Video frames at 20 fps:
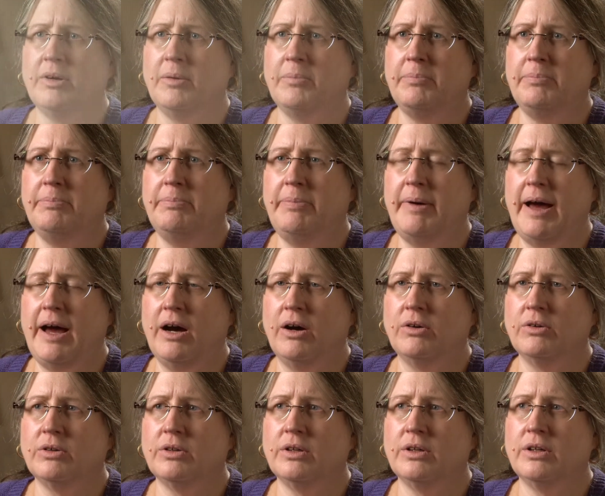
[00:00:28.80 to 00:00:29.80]

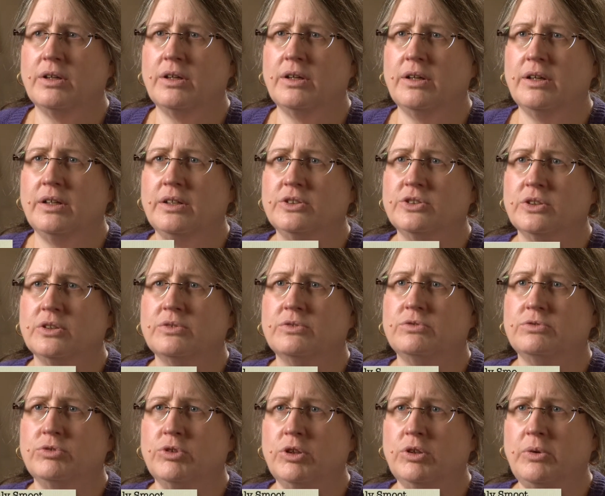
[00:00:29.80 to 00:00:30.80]
about, sort of
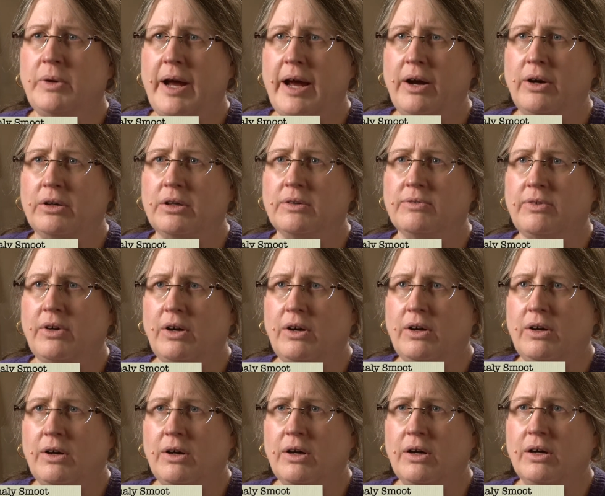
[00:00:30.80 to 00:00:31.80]
grew out of
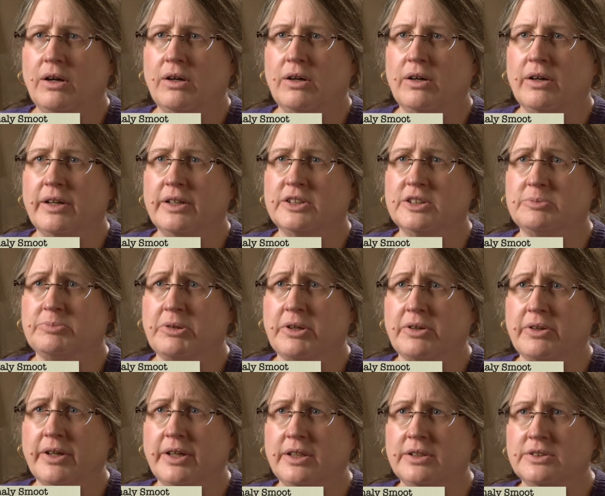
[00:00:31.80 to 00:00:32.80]
our
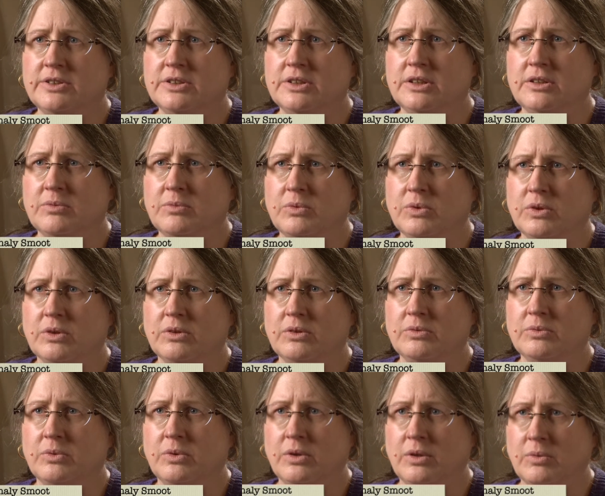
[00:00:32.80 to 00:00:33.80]
experience in
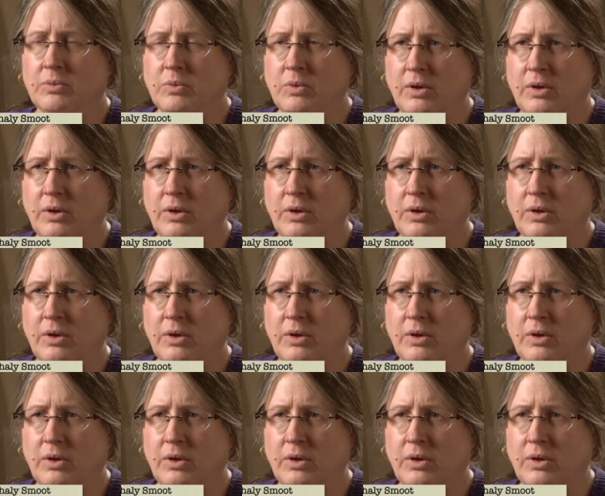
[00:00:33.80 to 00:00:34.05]
World War